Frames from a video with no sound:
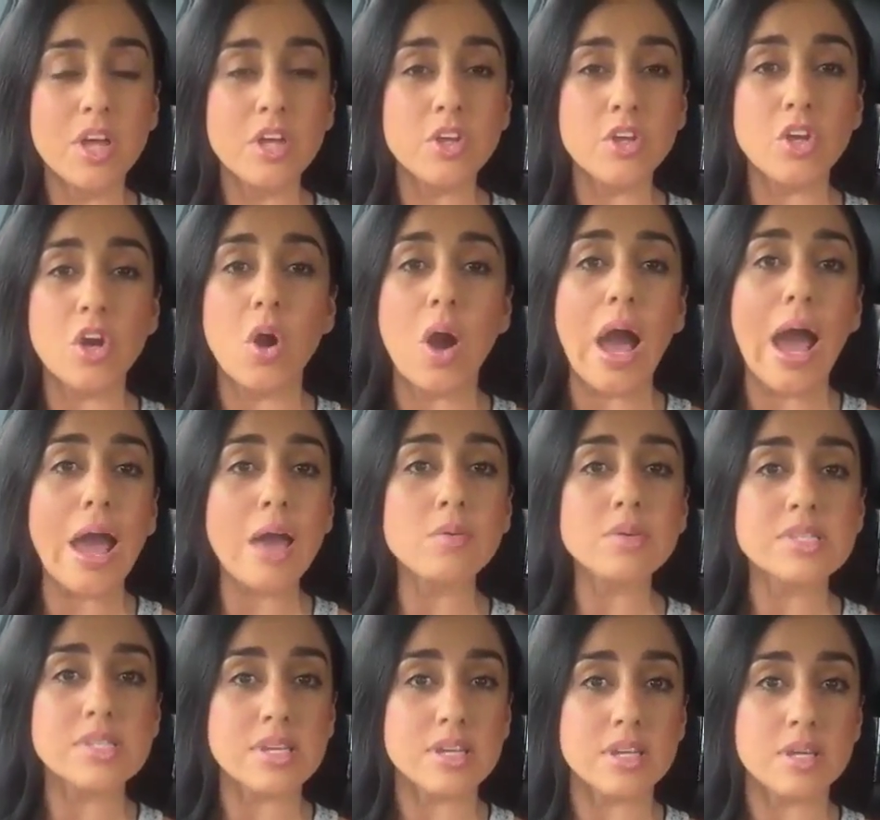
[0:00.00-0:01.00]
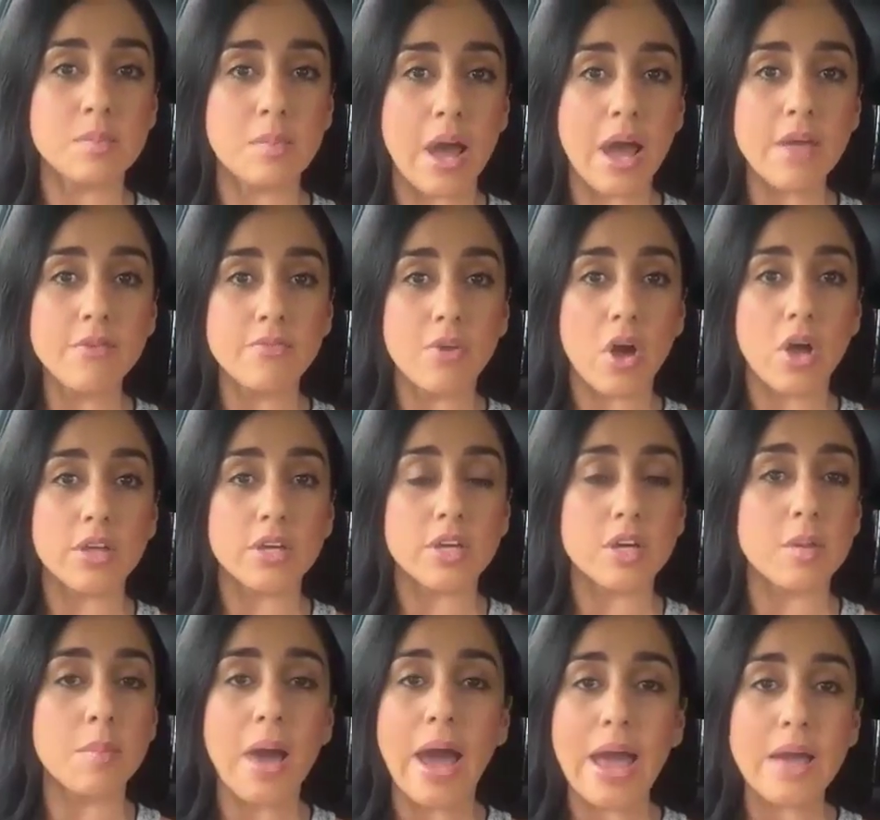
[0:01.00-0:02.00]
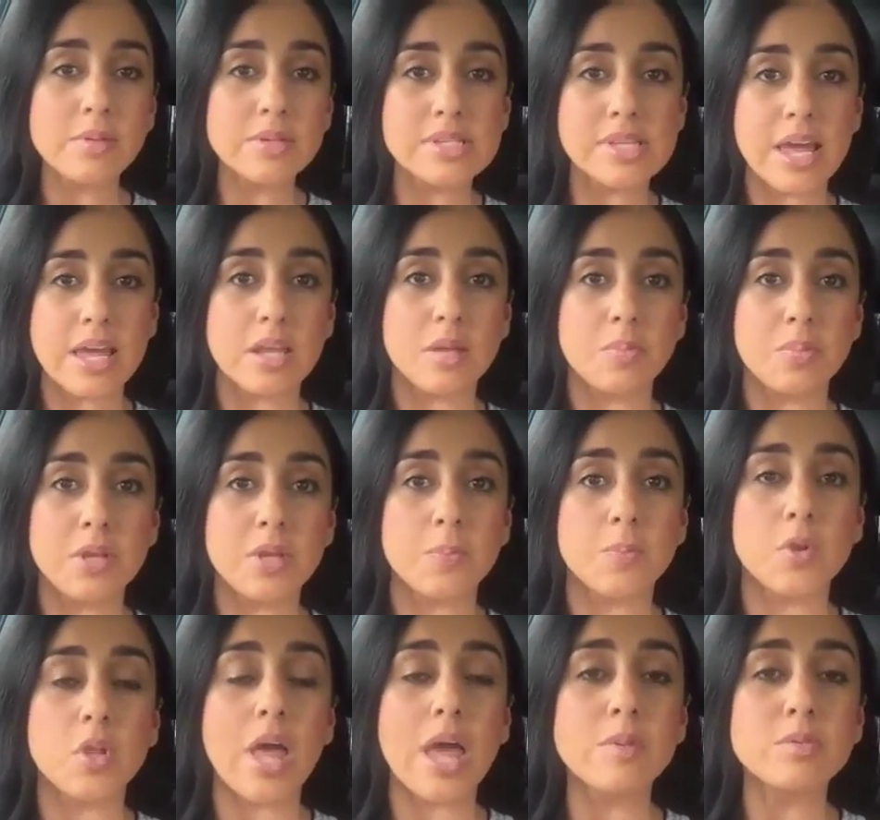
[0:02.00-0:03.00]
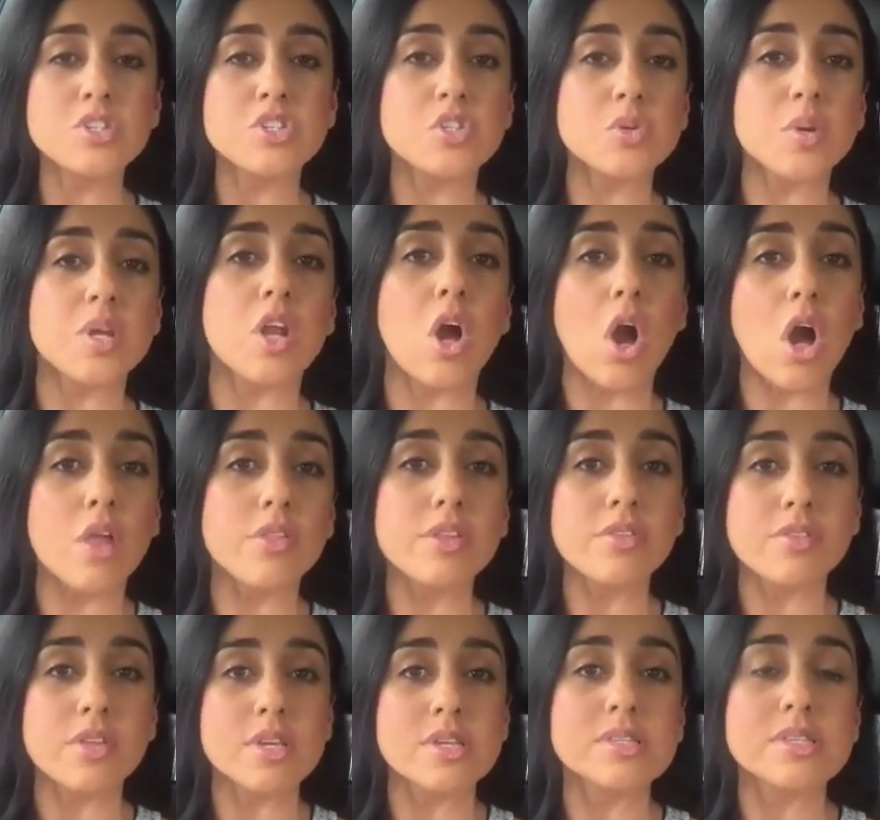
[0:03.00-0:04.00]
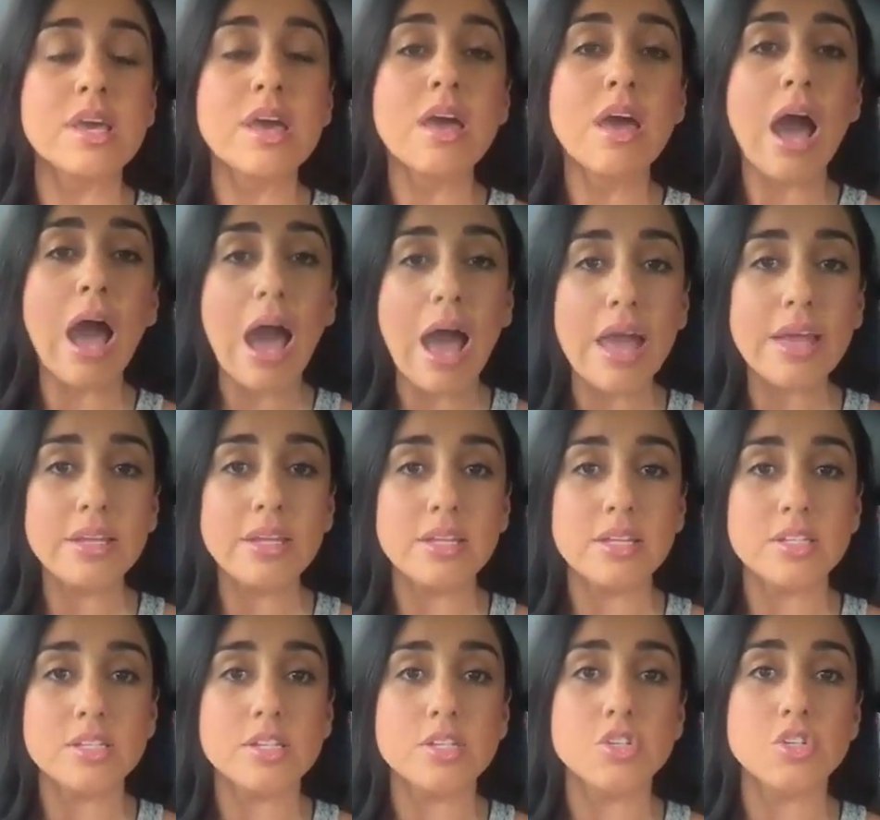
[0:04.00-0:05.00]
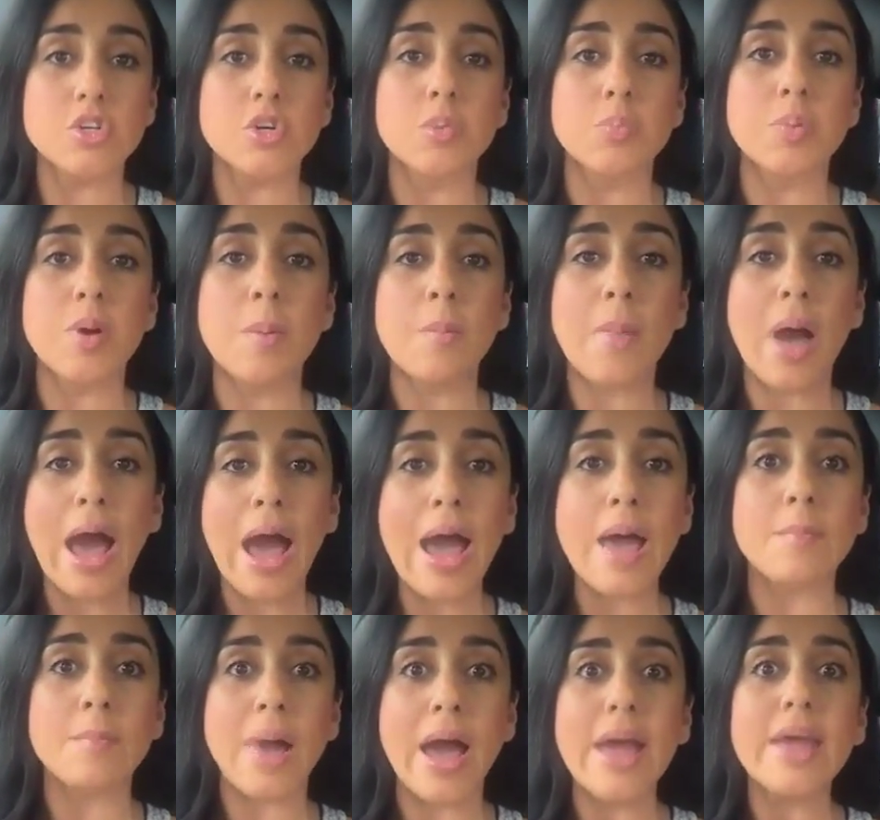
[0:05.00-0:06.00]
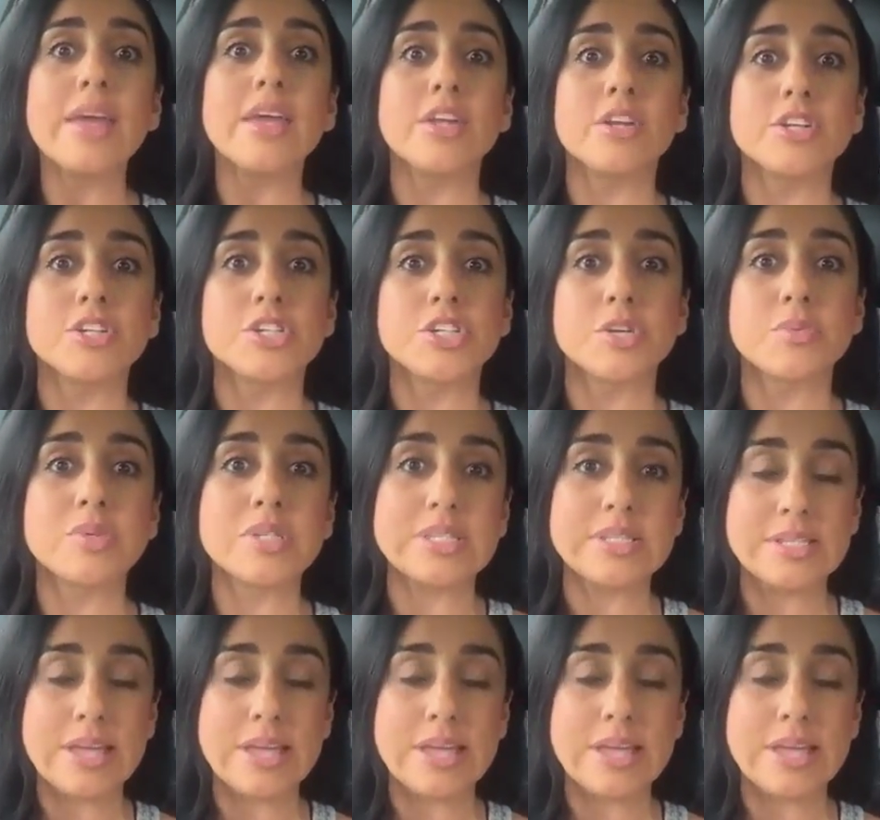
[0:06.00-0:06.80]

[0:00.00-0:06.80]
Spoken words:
You know, I was hitting my volume, I was getting people, I was doing all the things I needed to do, but my energy was